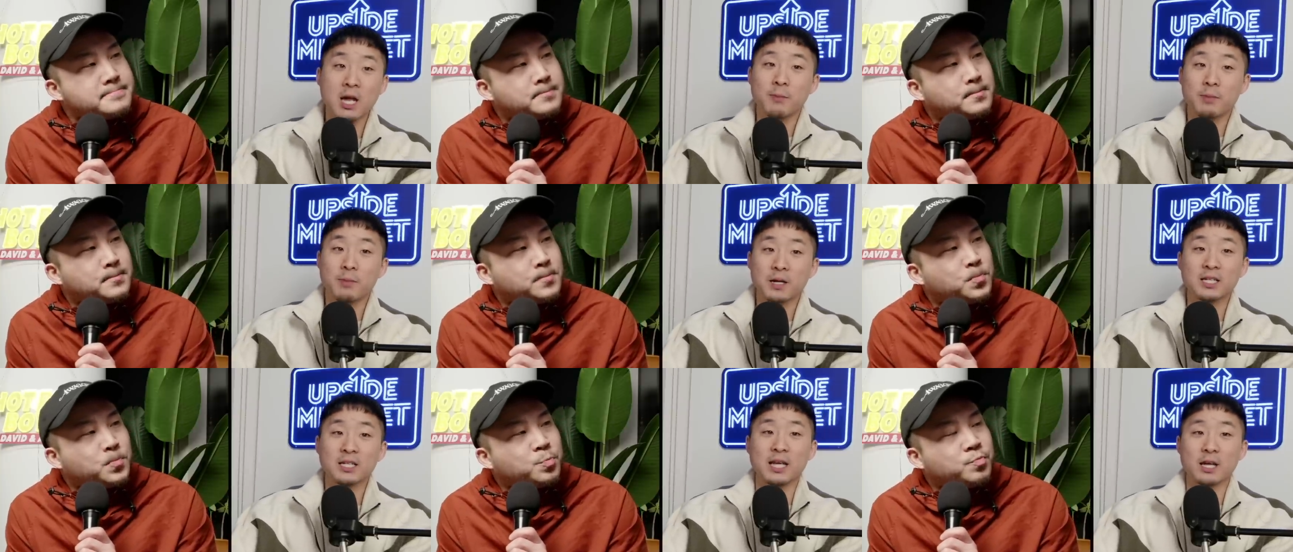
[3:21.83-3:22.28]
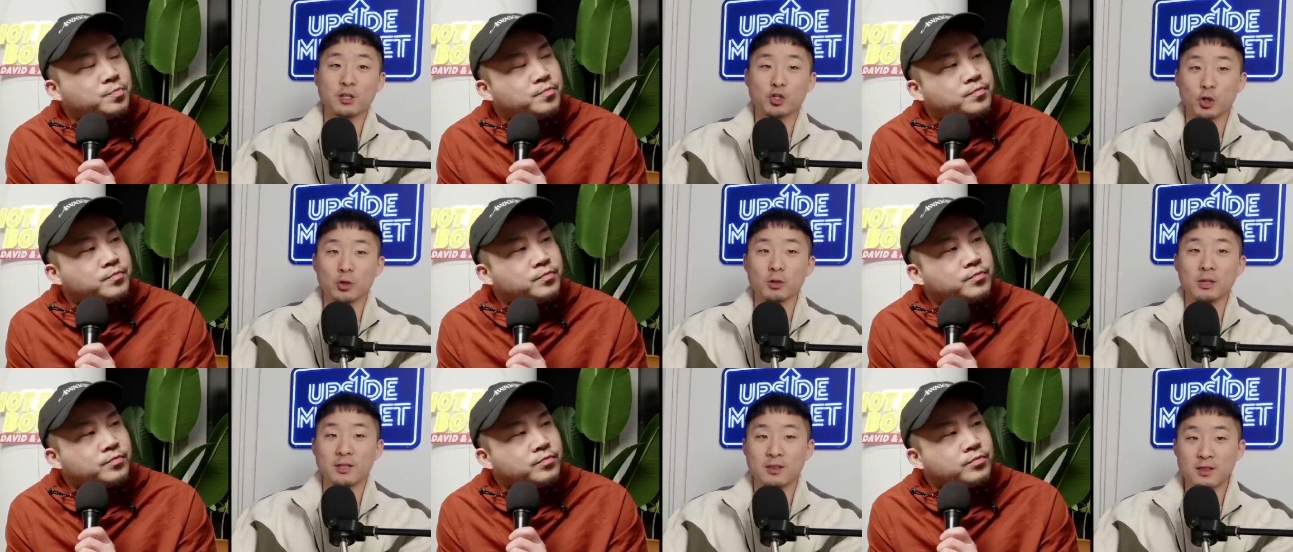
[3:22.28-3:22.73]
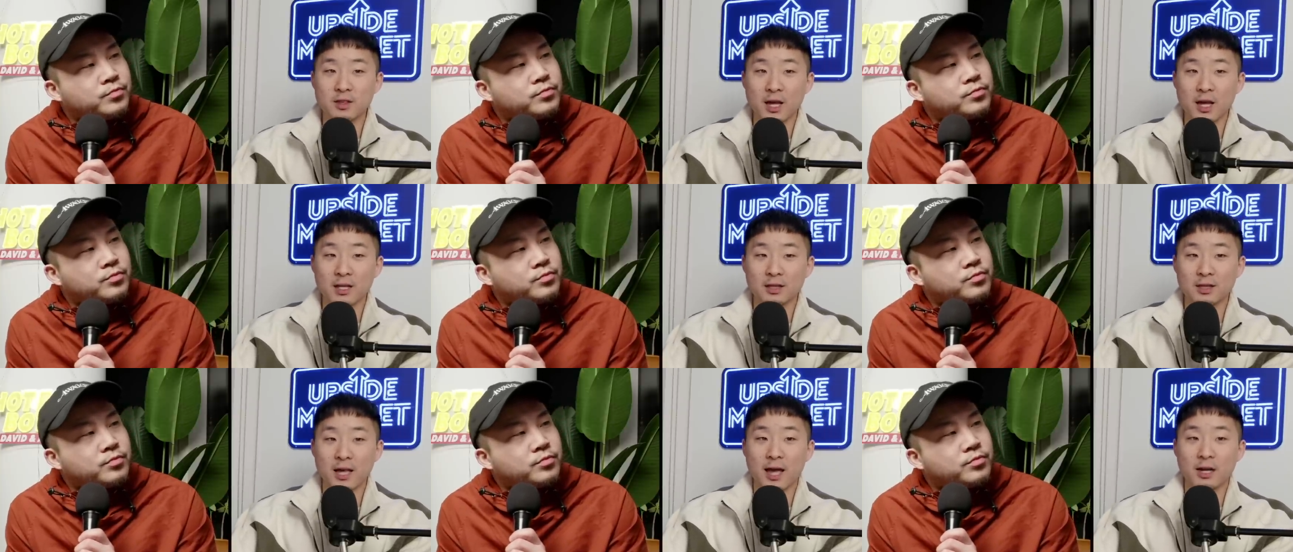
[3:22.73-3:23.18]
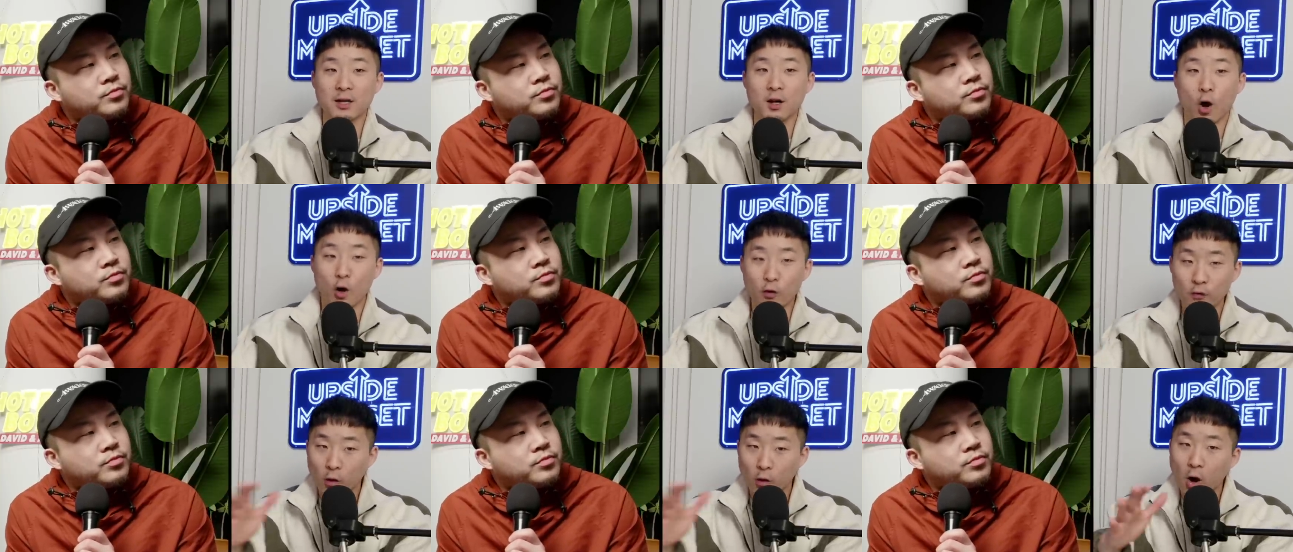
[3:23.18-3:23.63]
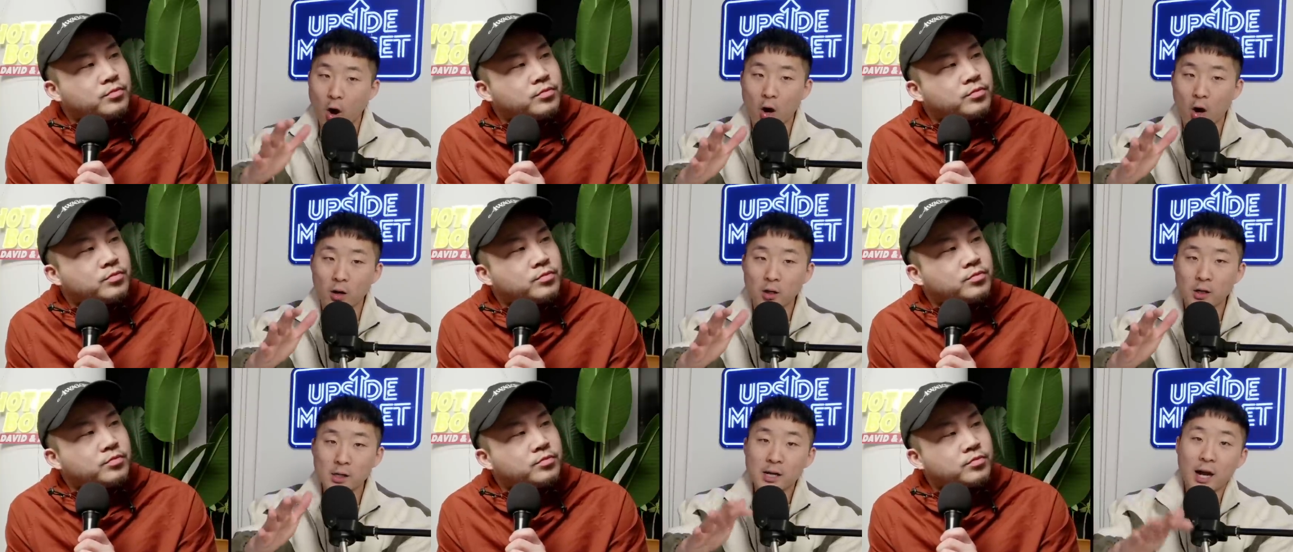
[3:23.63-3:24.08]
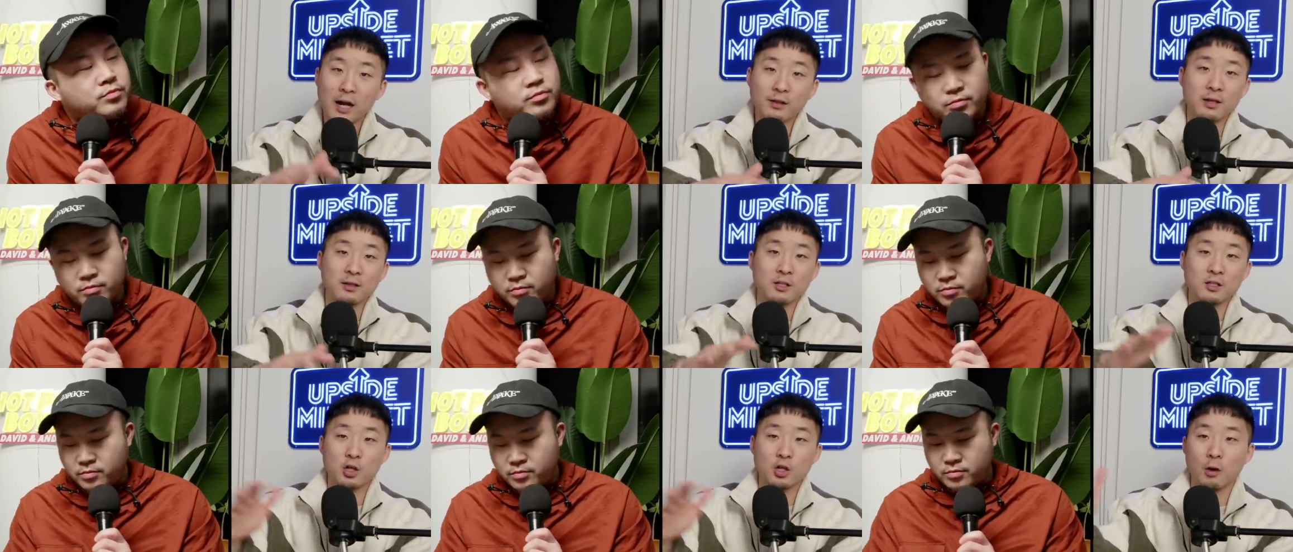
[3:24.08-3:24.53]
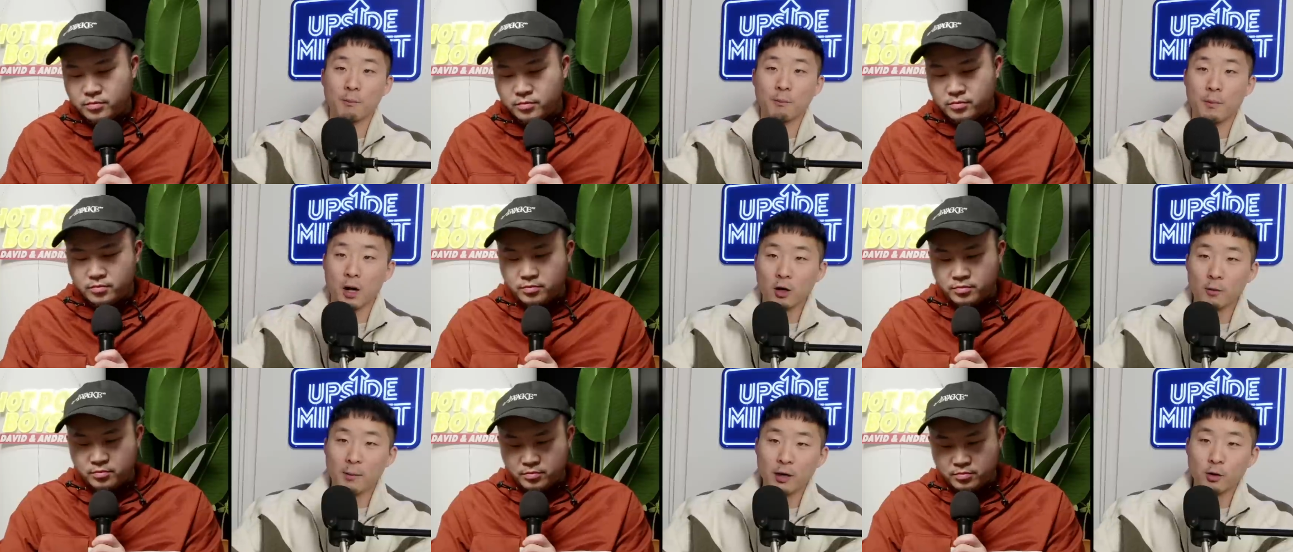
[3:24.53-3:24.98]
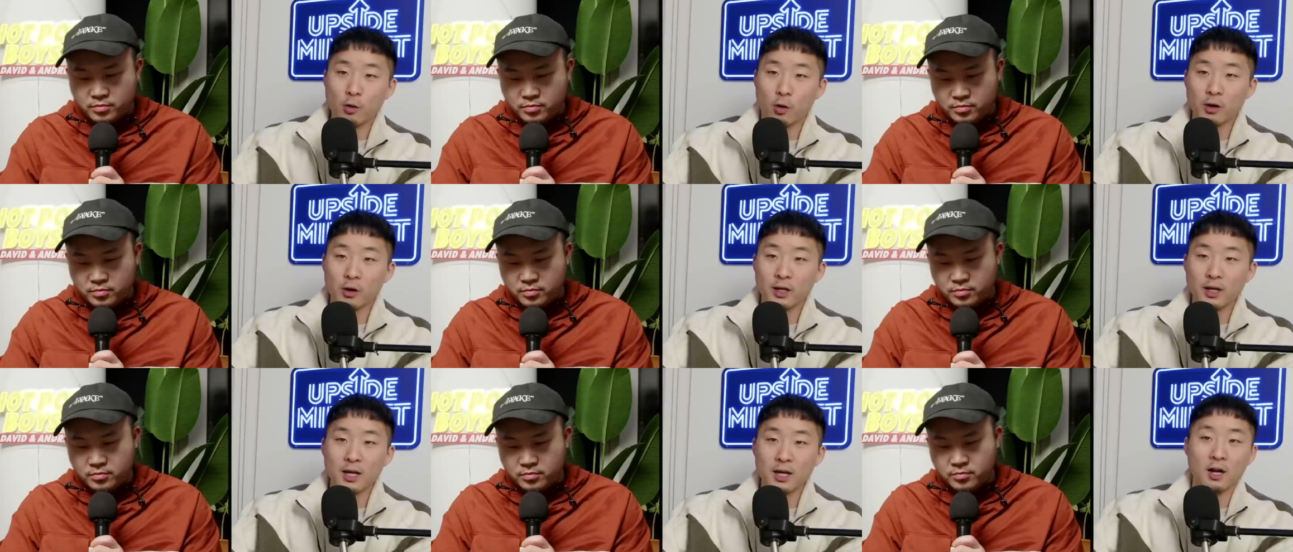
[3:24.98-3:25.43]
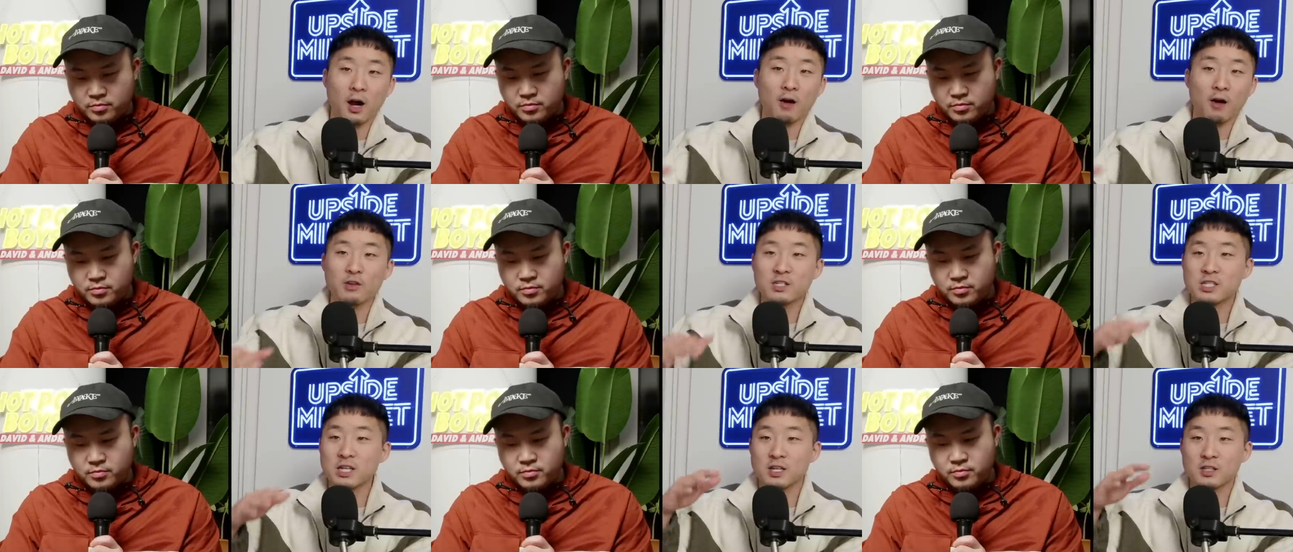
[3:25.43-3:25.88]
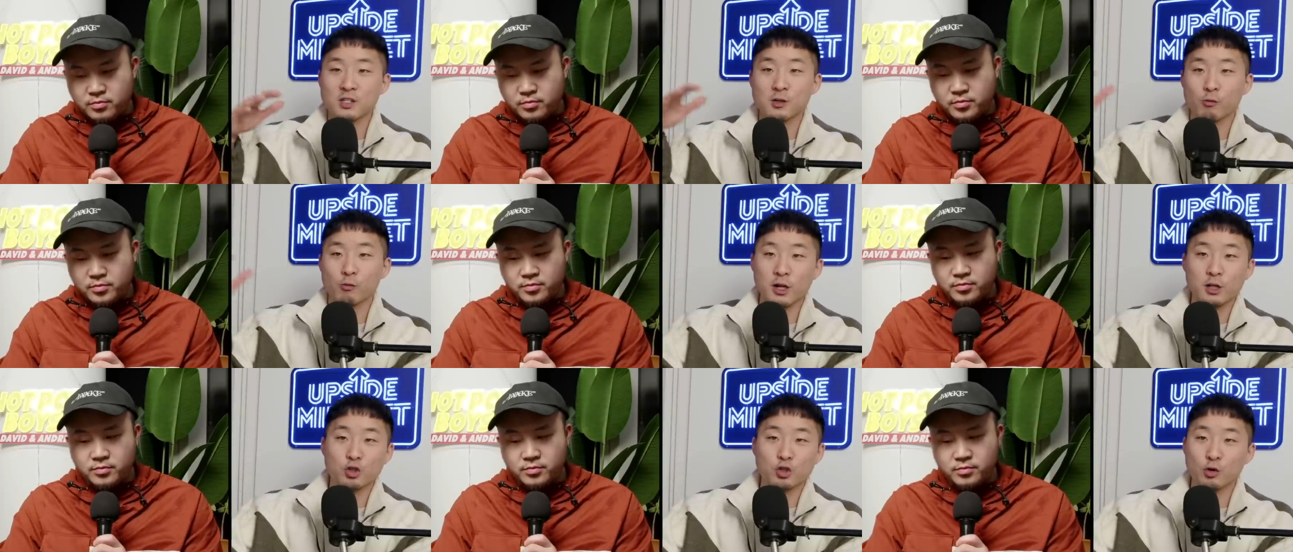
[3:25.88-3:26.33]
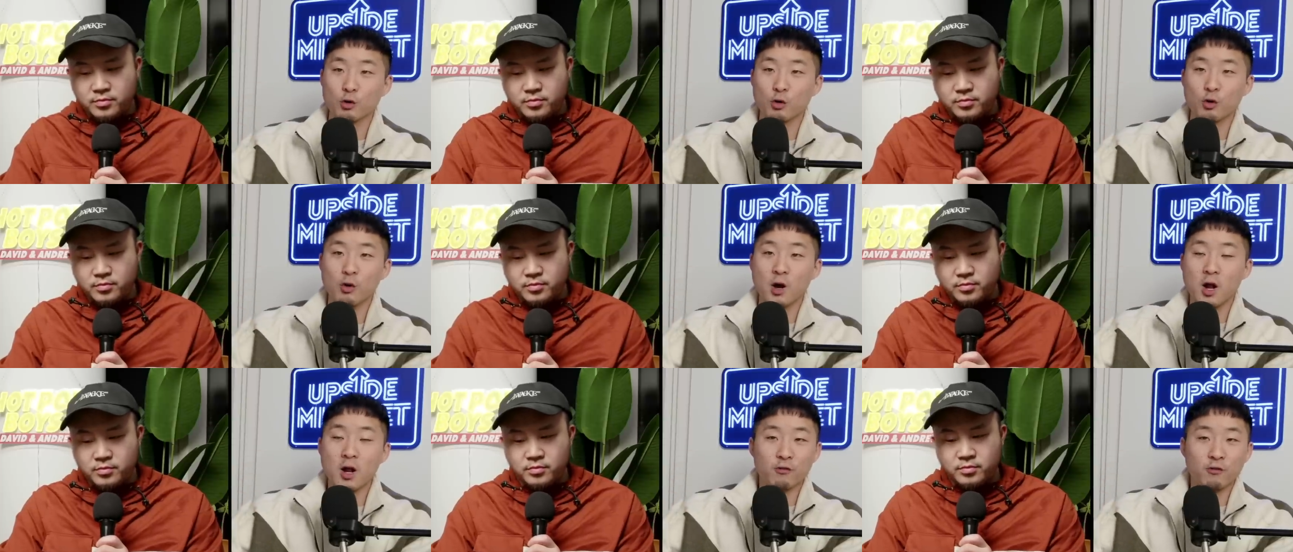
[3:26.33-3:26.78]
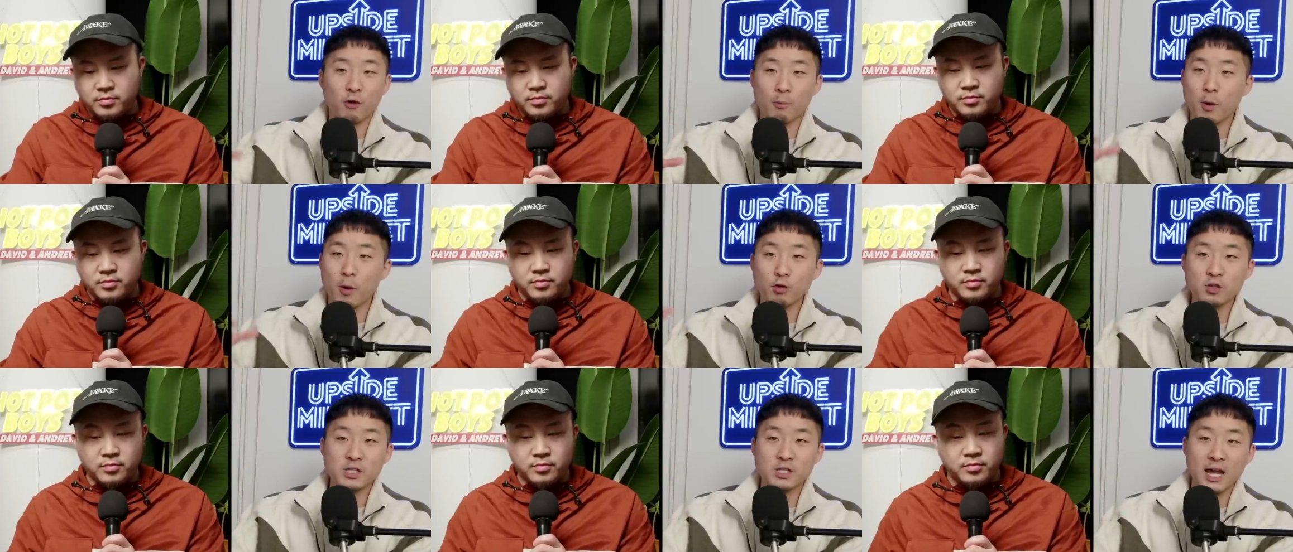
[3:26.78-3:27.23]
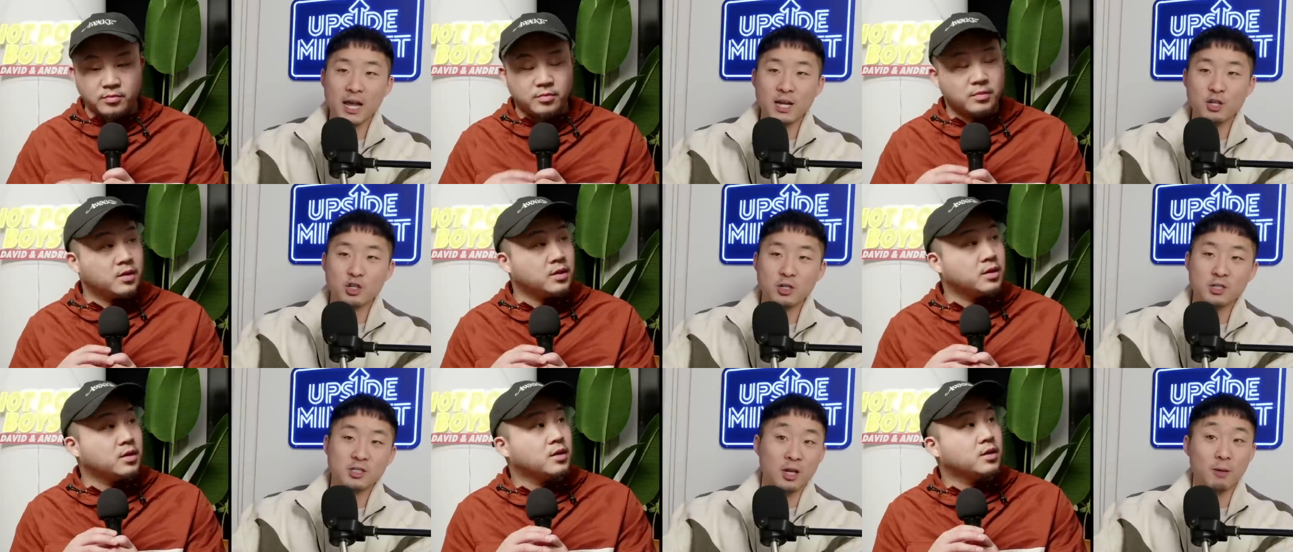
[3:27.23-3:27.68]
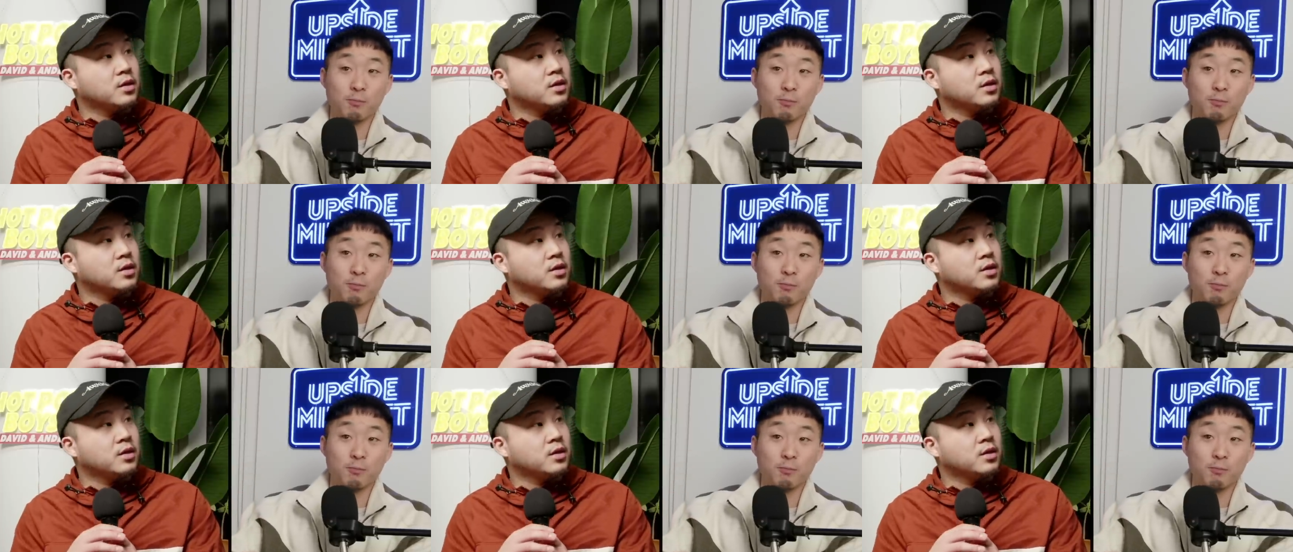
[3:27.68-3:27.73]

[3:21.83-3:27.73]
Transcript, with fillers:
Speaker 1: because I truly think that overall, I think the term model minority, it obviously doesn't ring true for most Asians.